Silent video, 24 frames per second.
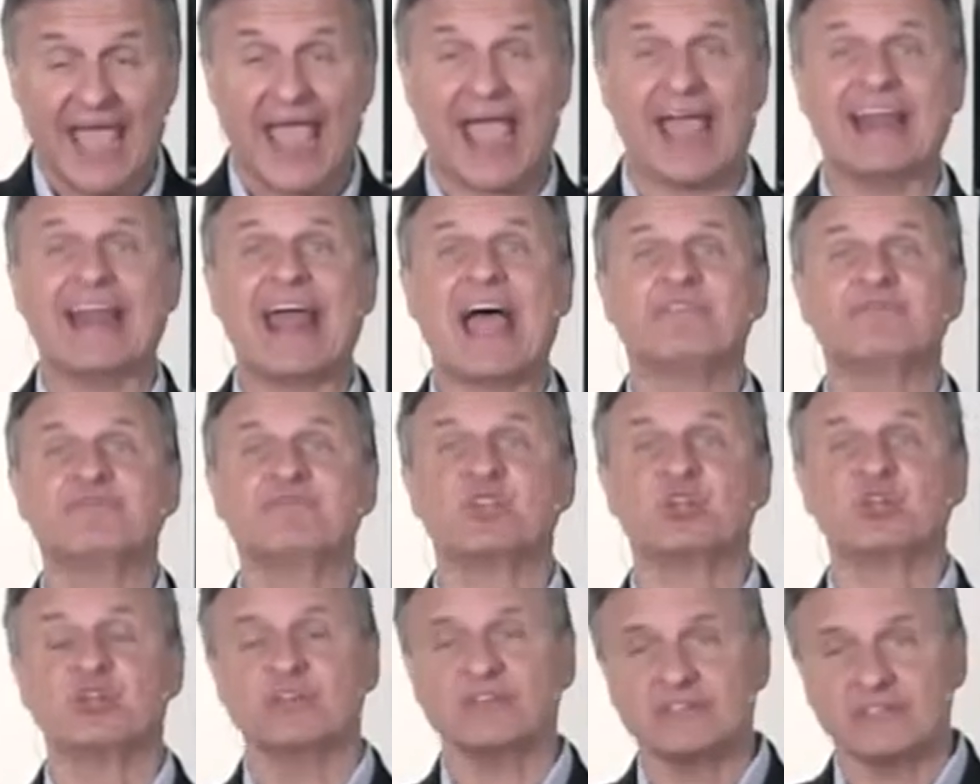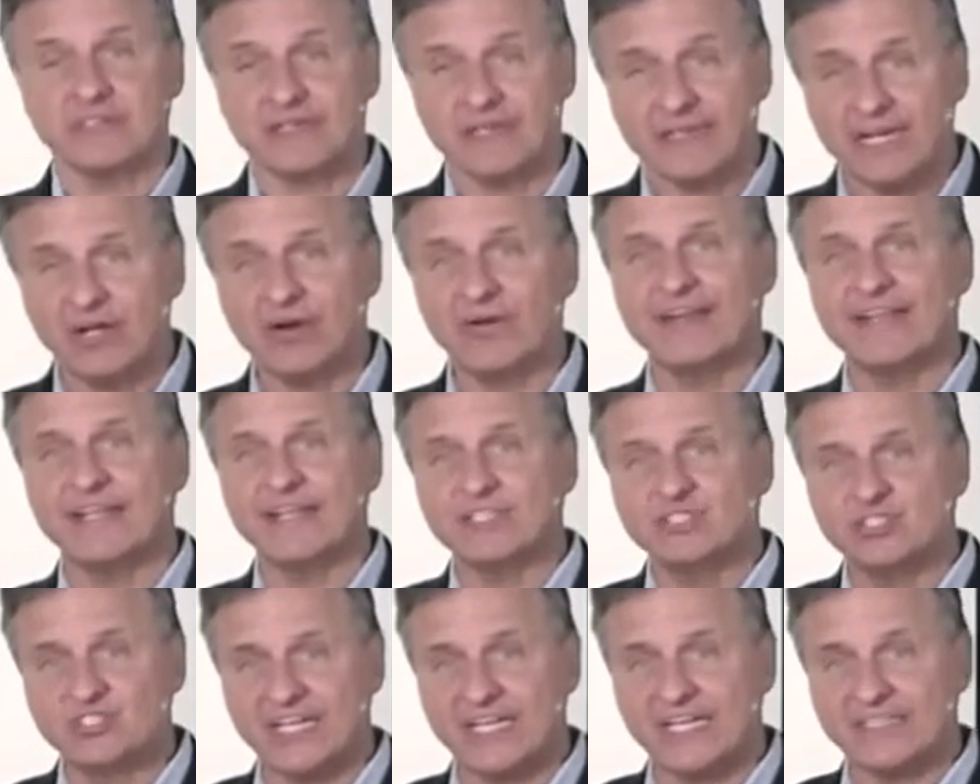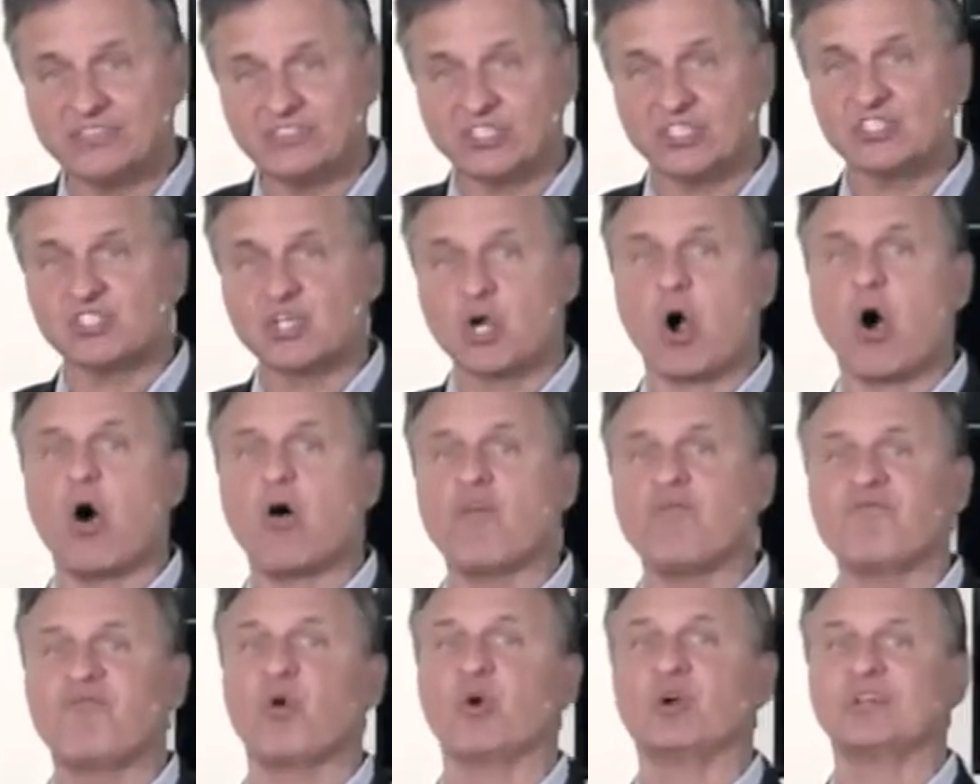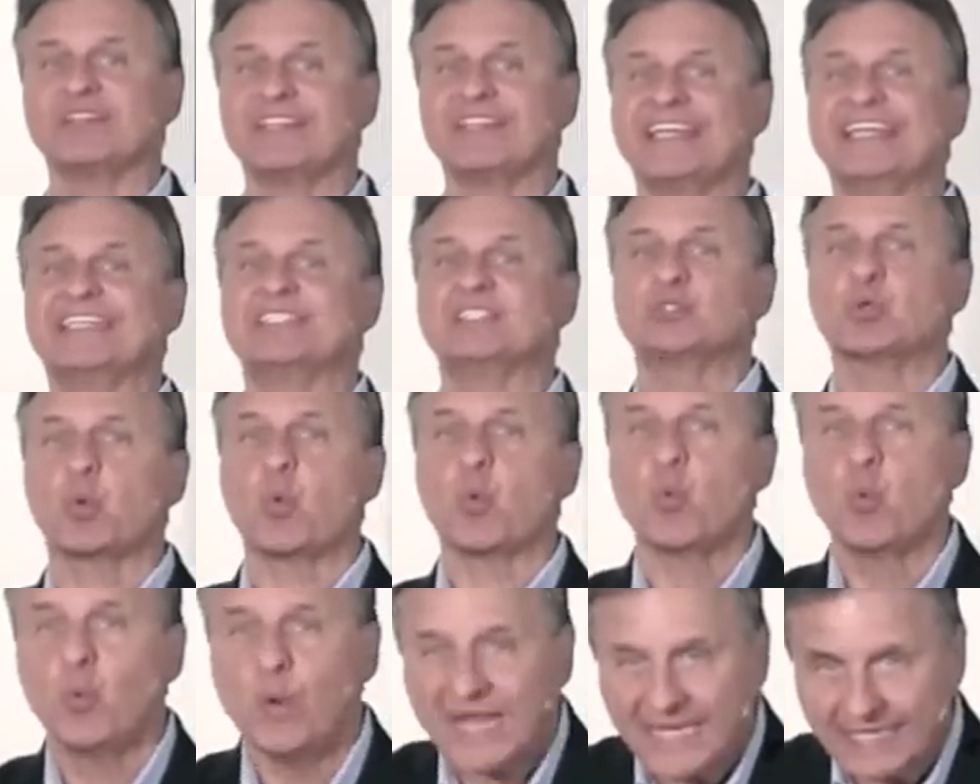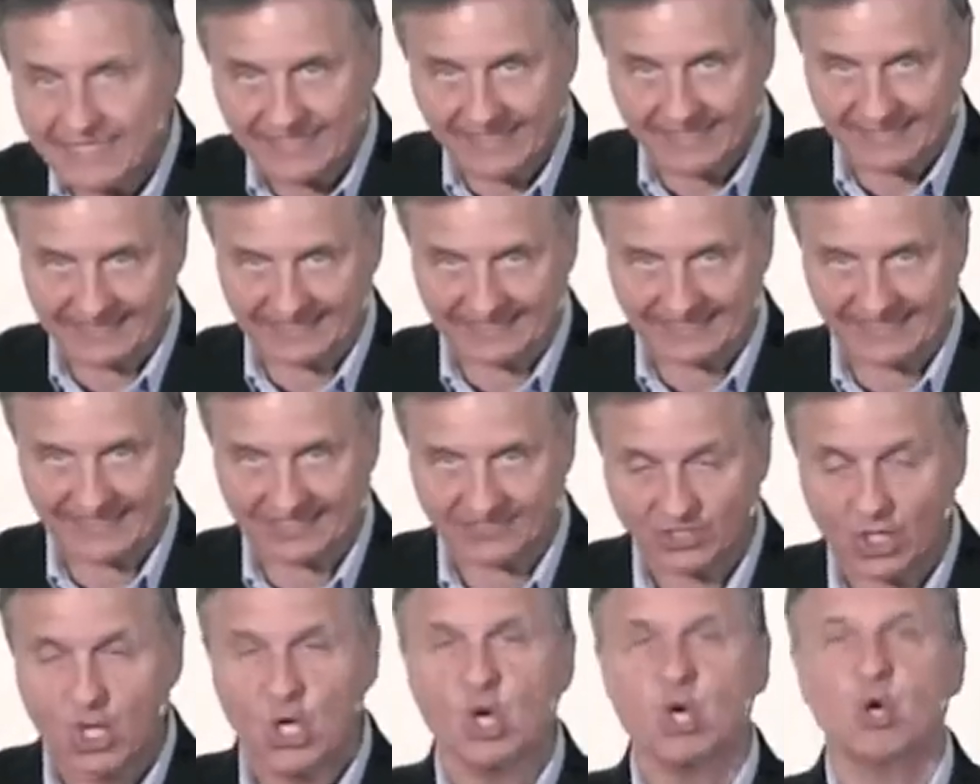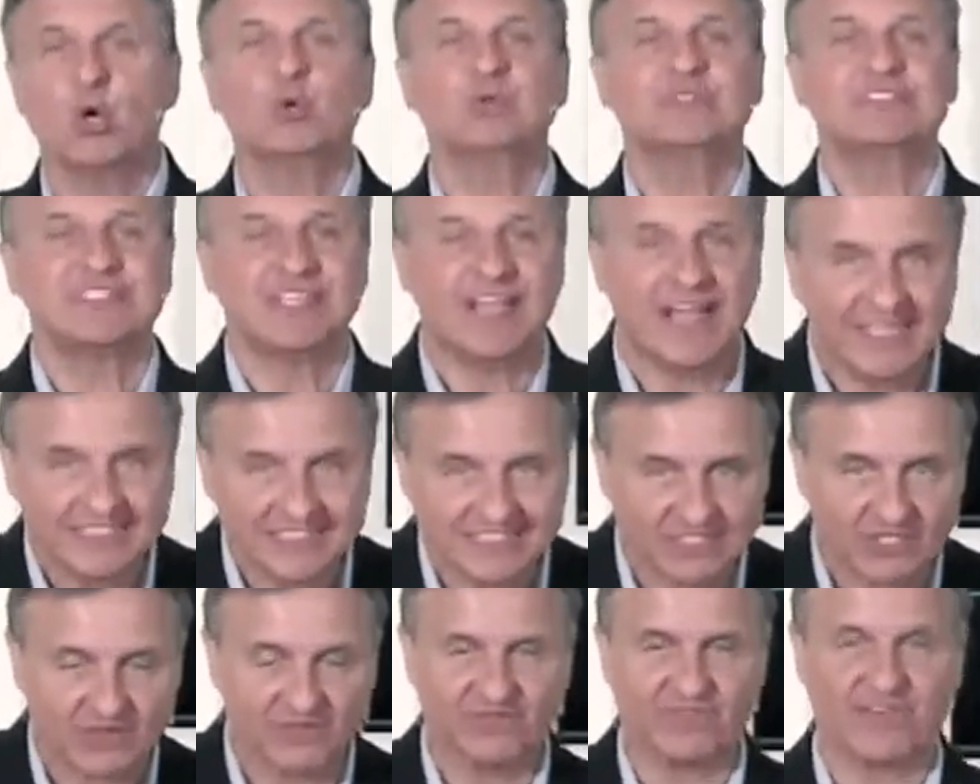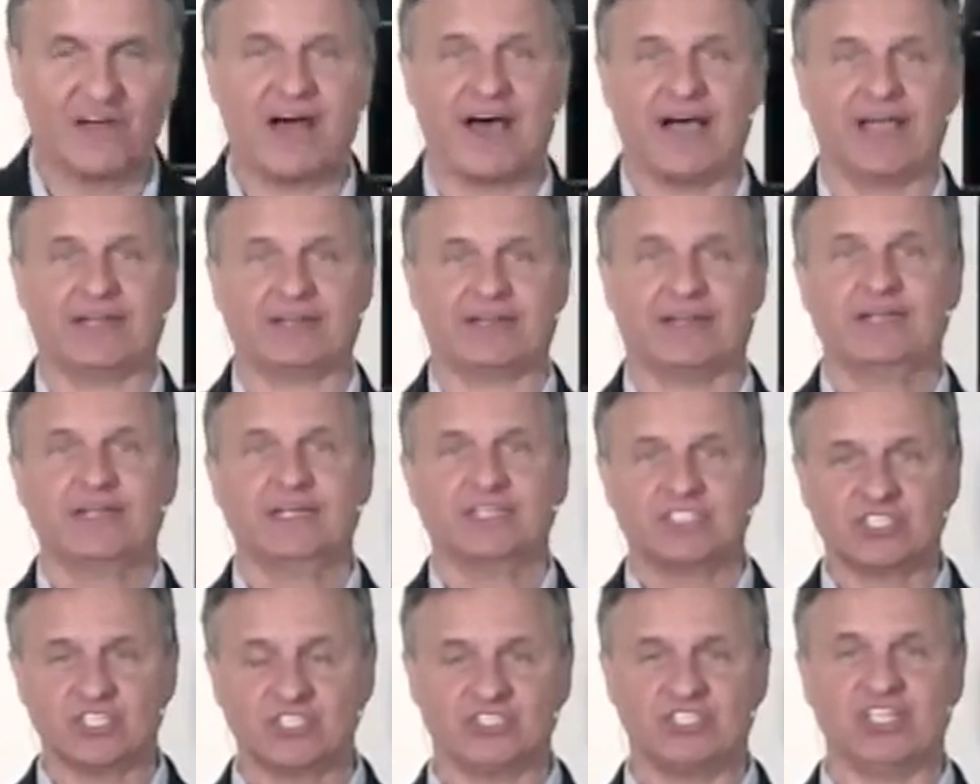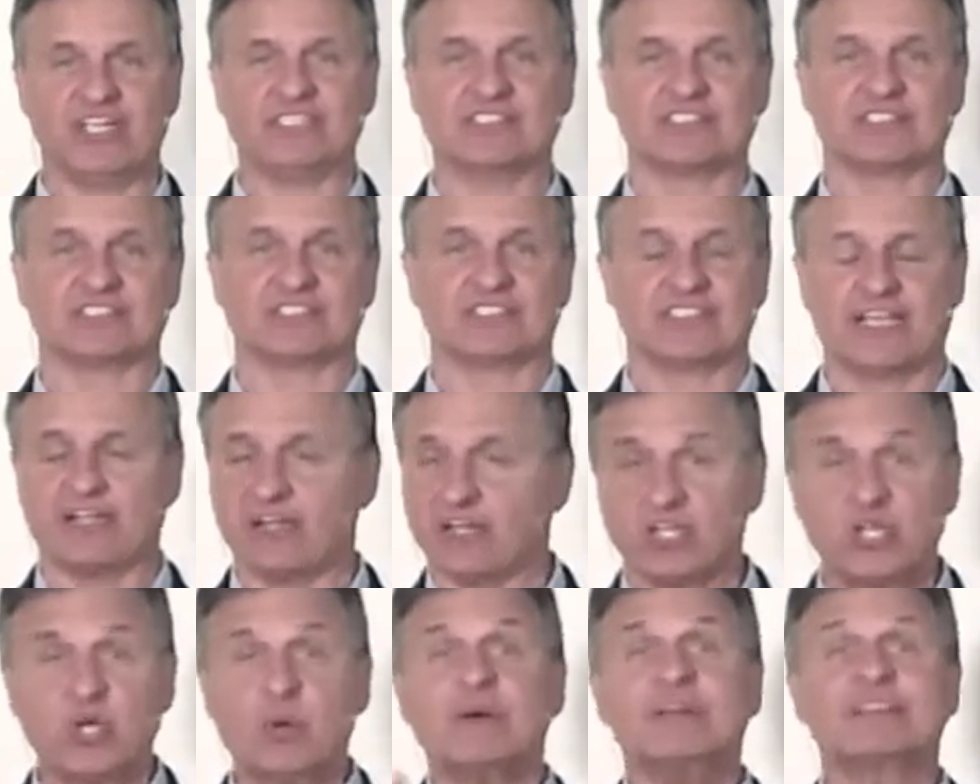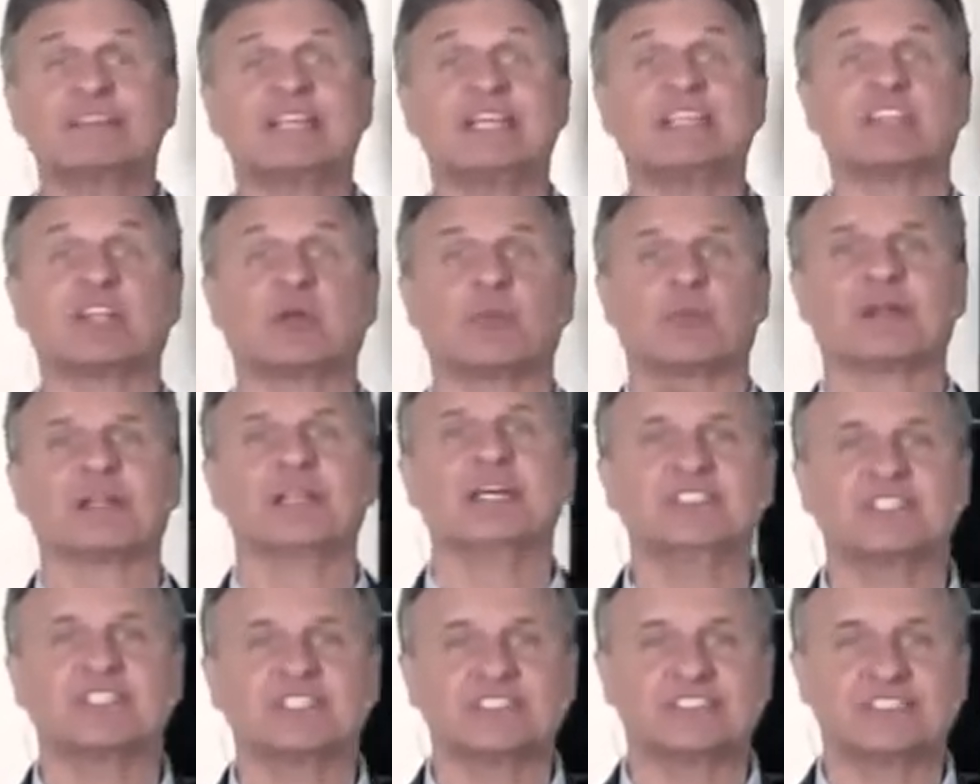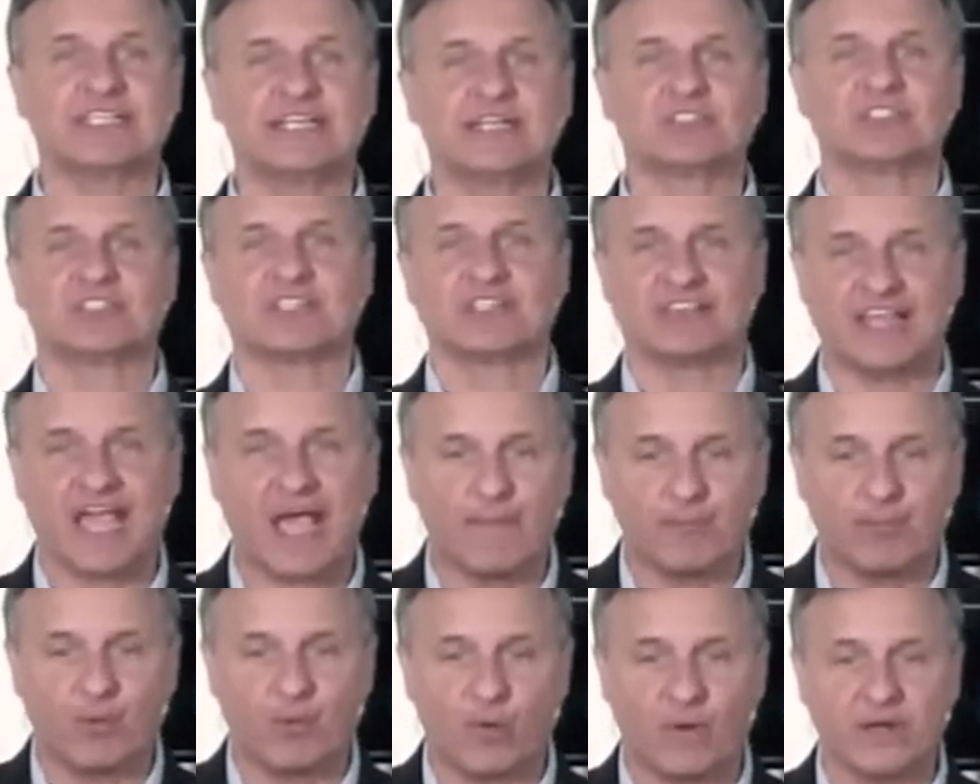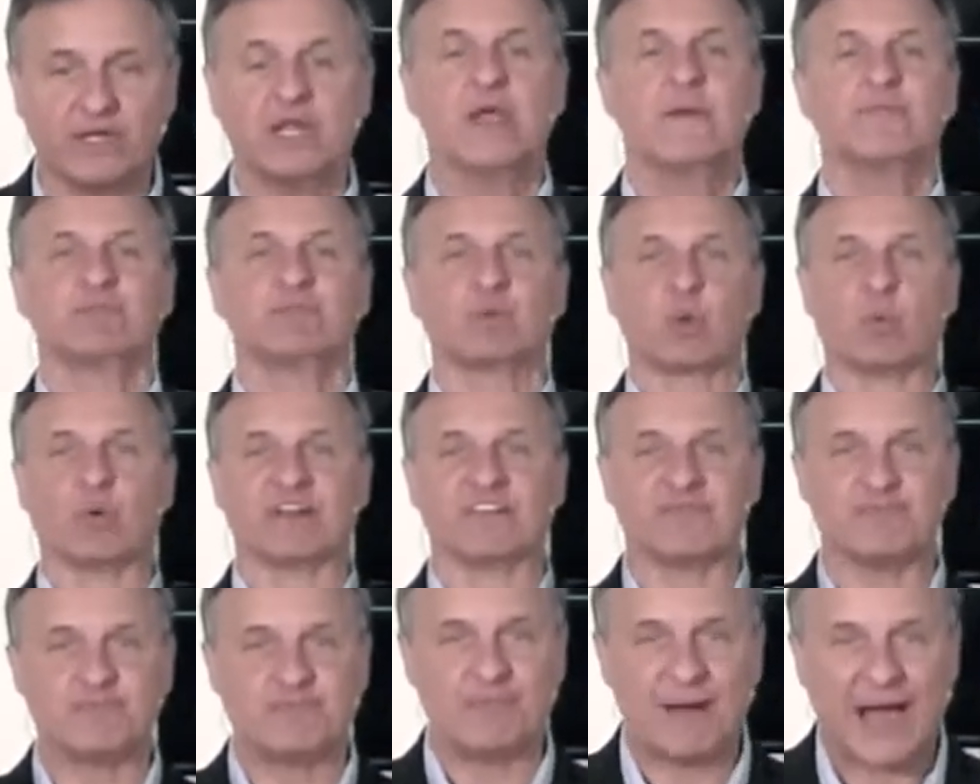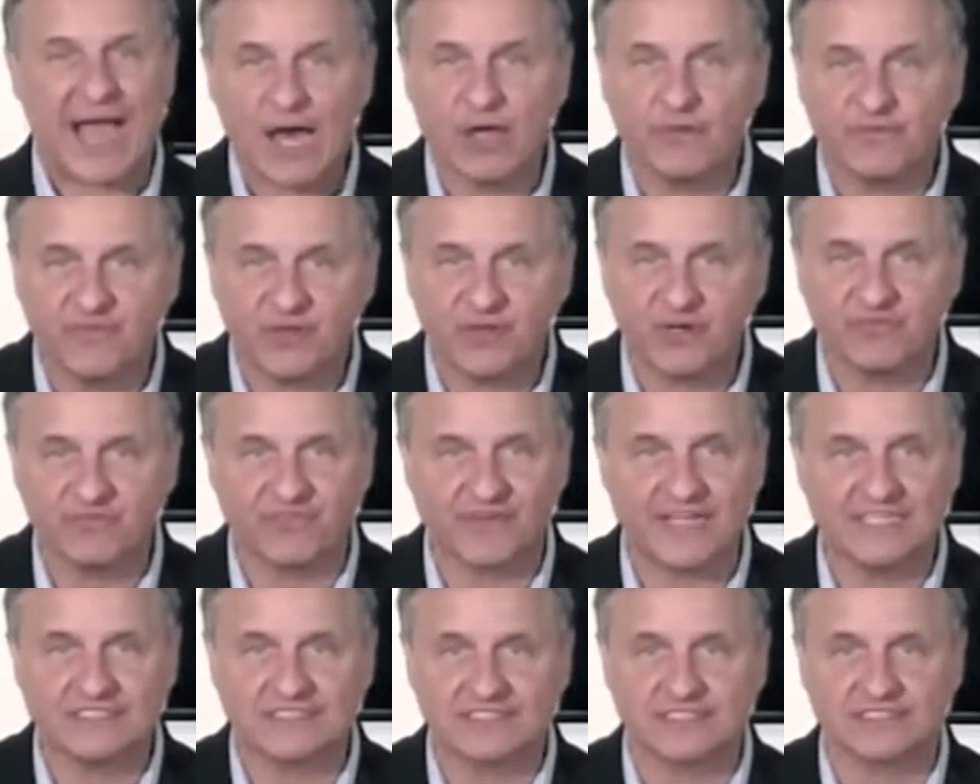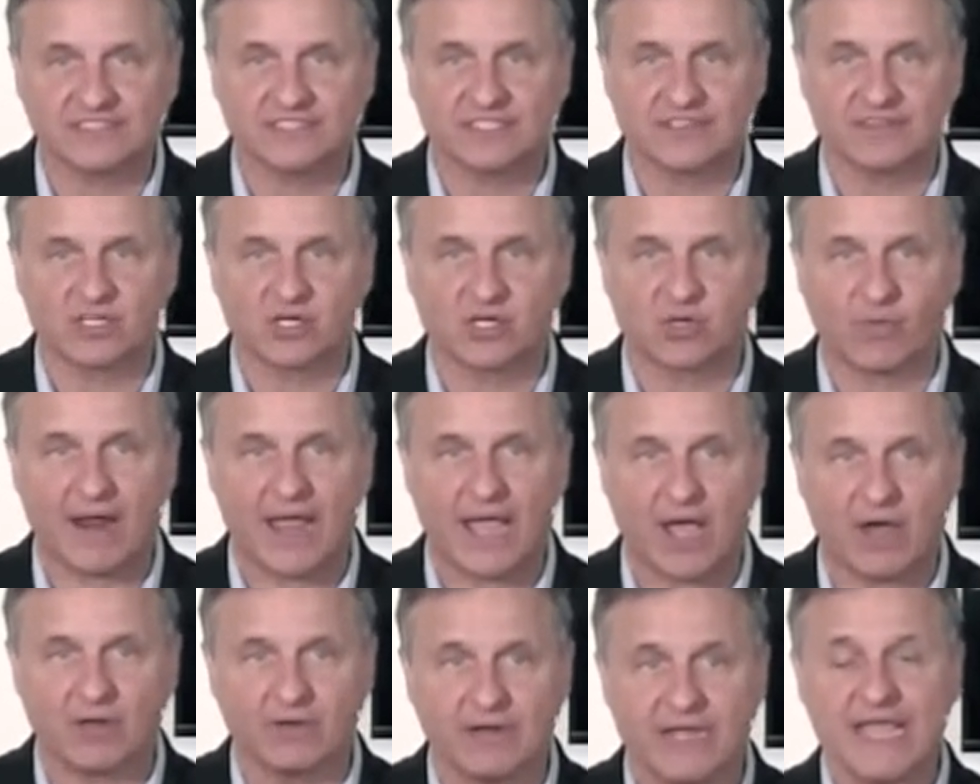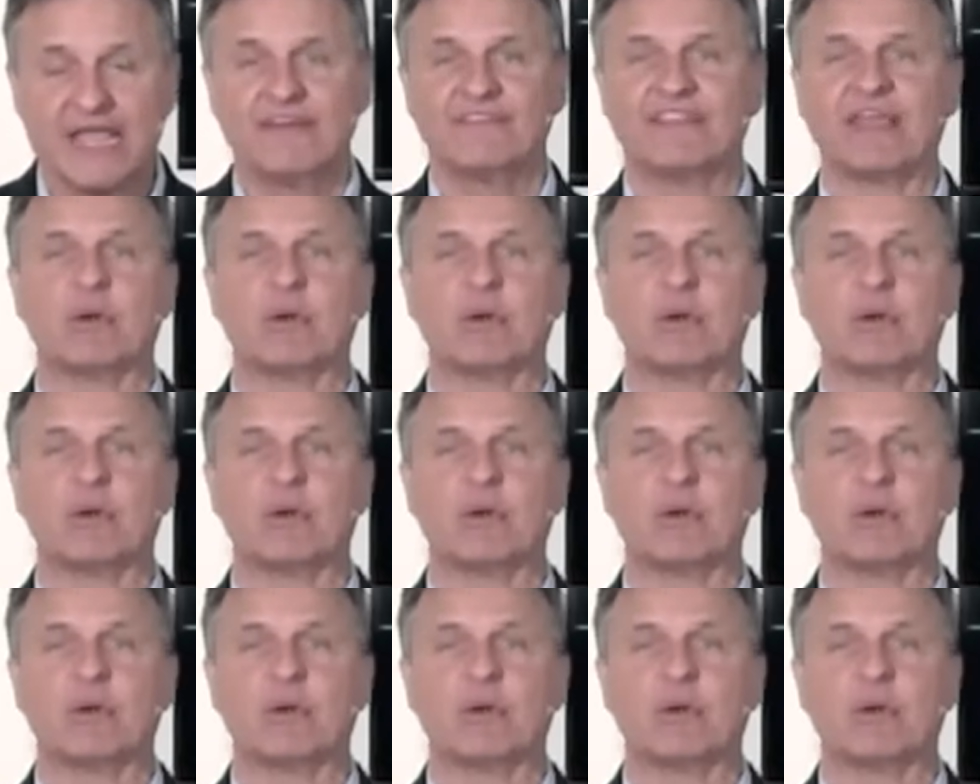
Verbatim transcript: And after hearing Jesus call forth his witnesses who testified to Jesus' deity, you would think the religious leaders at that point would have bowed their faces to the ground,